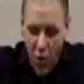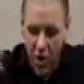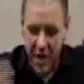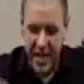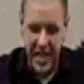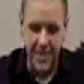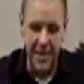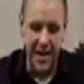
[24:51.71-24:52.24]

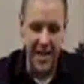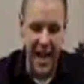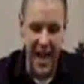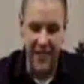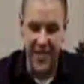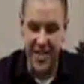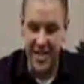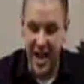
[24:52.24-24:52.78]
working in my
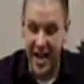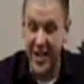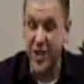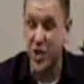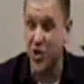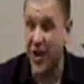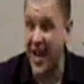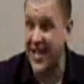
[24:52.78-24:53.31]
life is not a
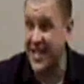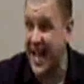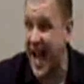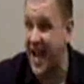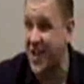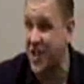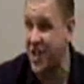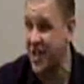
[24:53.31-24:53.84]

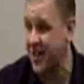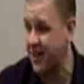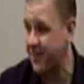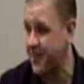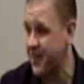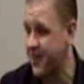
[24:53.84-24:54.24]
transaction,